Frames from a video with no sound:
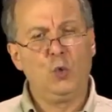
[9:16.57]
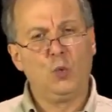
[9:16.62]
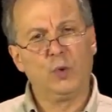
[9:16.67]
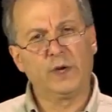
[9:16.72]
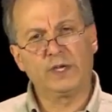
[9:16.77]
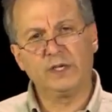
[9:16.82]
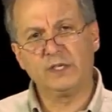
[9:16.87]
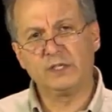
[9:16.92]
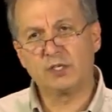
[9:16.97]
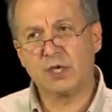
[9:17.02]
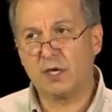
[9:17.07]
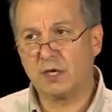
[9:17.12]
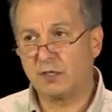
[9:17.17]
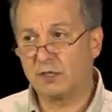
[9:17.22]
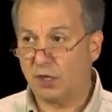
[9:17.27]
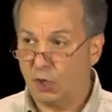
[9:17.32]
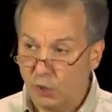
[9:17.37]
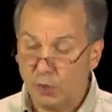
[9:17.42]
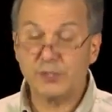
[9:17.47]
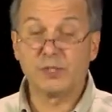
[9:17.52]
We're going to
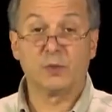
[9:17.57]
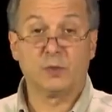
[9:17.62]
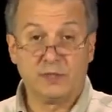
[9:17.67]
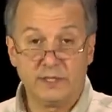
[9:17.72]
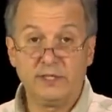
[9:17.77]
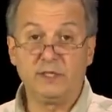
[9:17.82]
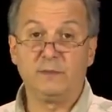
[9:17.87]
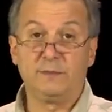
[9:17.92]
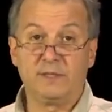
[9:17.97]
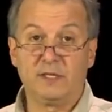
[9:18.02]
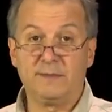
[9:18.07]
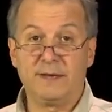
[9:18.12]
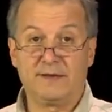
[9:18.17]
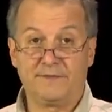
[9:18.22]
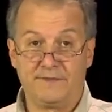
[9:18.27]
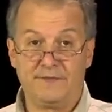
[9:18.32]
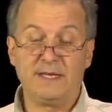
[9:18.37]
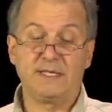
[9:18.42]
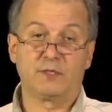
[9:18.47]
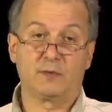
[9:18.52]
talk also a little bit
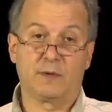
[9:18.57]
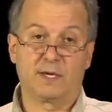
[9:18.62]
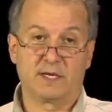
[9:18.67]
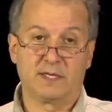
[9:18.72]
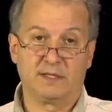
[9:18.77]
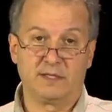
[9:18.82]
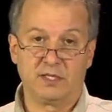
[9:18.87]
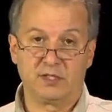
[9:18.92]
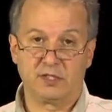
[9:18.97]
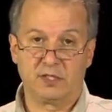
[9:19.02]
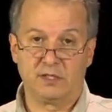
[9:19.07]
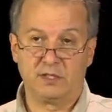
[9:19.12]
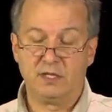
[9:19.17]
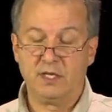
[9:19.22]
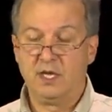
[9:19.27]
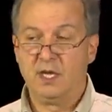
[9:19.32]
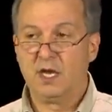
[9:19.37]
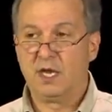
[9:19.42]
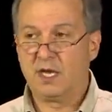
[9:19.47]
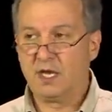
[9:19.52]
about face recognition,
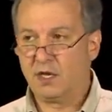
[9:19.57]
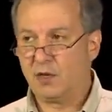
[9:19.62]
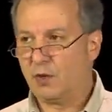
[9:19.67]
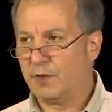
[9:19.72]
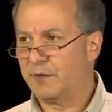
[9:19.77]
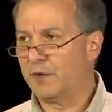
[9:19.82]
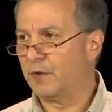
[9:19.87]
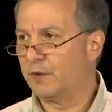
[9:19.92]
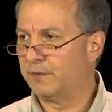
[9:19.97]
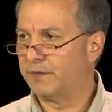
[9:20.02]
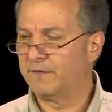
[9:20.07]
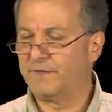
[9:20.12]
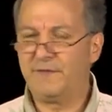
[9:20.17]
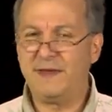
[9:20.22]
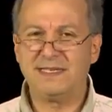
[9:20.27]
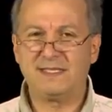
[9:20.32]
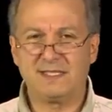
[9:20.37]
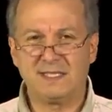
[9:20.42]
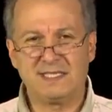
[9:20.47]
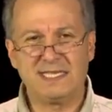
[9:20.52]
although the
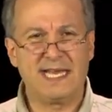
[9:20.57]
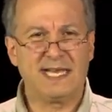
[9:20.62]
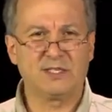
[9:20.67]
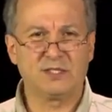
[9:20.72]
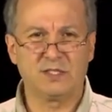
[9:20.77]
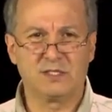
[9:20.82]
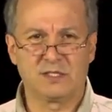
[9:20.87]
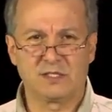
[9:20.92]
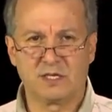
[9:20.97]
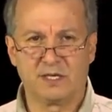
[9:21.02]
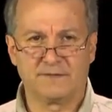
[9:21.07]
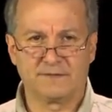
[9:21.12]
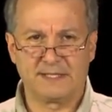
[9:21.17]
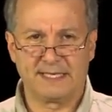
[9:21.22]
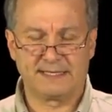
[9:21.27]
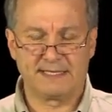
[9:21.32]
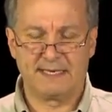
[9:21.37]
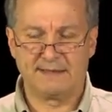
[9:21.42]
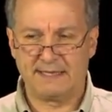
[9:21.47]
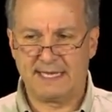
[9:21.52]
face detection stuff,
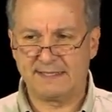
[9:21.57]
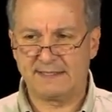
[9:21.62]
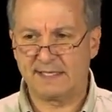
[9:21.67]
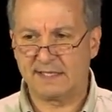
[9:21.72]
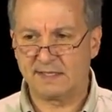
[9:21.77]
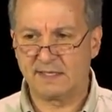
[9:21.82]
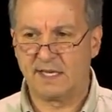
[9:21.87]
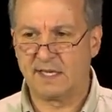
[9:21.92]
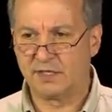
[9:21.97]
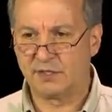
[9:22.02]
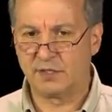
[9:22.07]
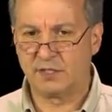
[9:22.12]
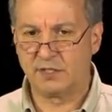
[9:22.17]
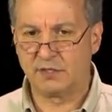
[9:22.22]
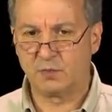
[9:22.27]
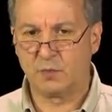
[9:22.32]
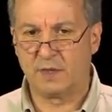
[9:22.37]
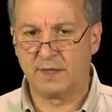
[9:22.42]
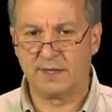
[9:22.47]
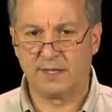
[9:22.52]
that technology
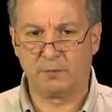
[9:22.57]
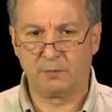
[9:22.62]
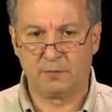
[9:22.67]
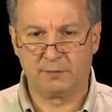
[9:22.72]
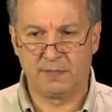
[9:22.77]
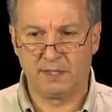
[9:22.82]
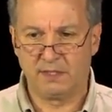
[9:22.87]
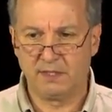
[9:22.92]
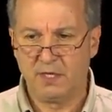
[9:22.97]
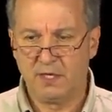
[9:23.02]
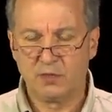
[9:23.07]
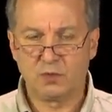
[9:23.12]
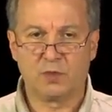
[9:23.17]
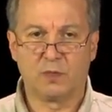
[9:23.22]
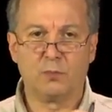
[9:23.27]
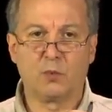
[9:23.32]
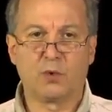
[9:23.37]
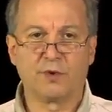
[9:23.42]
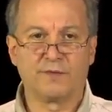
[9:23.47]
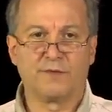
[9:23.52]
is one that will be
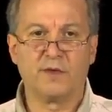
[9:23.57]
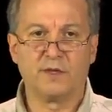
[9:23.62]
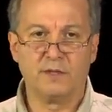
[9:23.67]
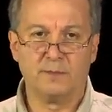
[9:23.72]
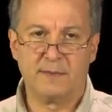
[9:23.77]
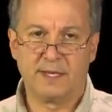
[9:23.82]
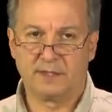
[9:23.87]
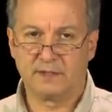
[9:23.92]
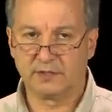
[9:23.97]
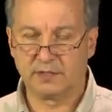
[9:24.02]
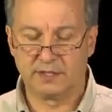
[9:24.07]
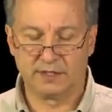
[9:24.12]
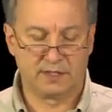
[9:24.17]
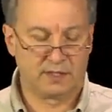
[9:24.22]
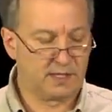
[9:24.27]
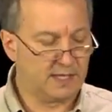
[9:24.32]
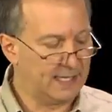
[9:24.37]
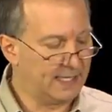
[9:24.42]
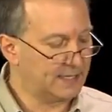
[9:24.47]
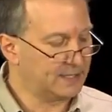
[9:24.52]
sort of more fundamental to the
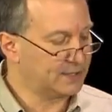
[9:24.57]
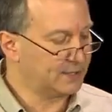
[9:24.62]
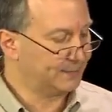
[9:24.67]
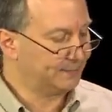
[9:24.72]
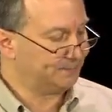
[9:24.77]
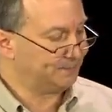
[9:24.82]
class.